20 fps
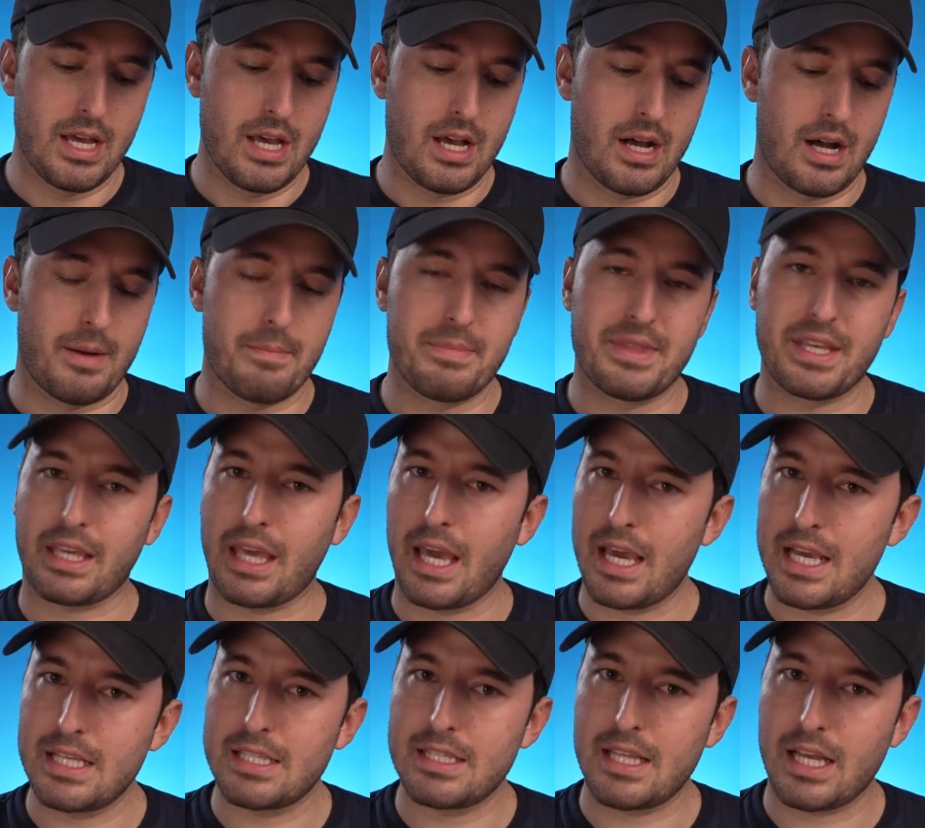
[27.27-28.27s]
The
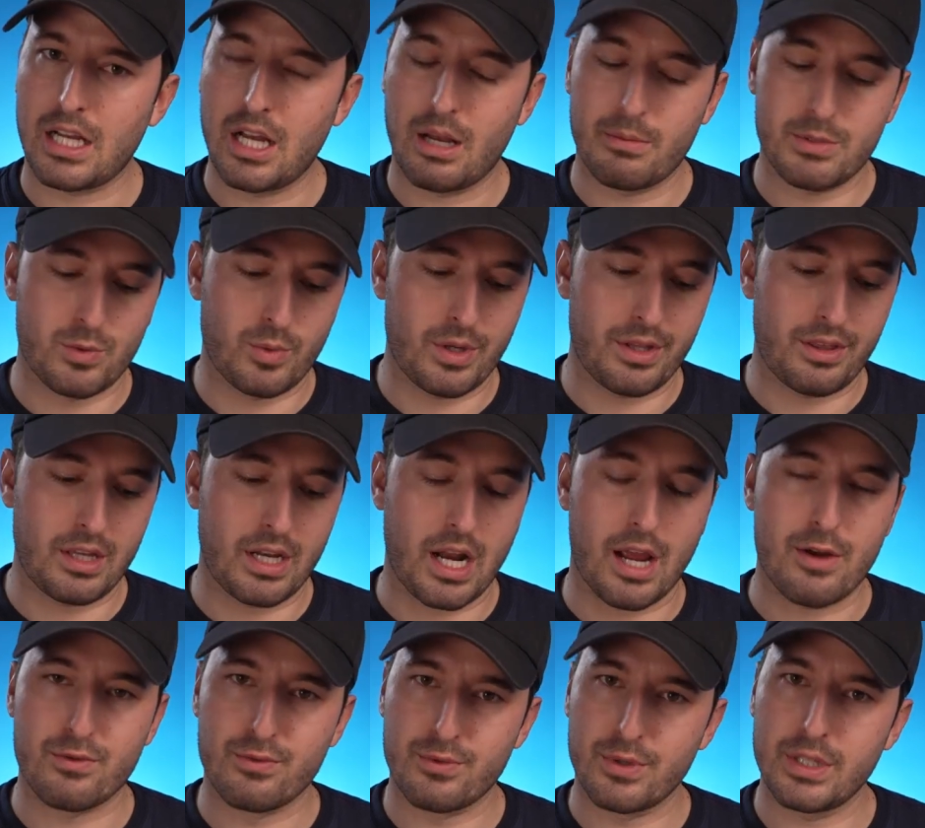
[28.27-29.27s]
case that comes with it, I
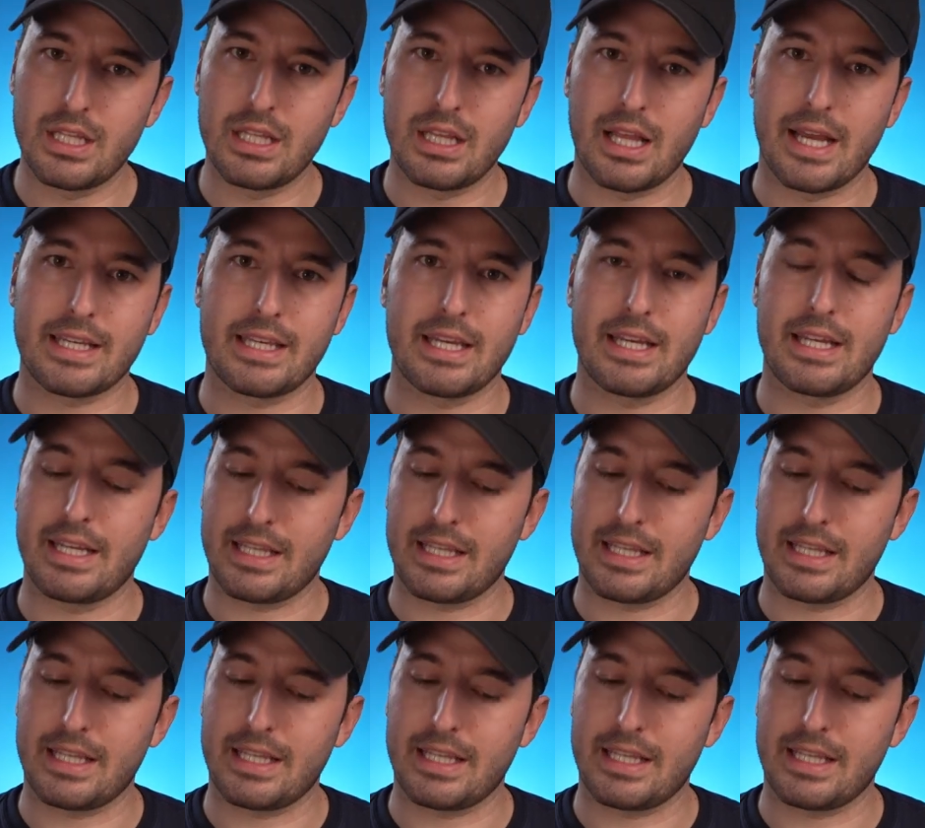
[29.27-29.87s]
really like it.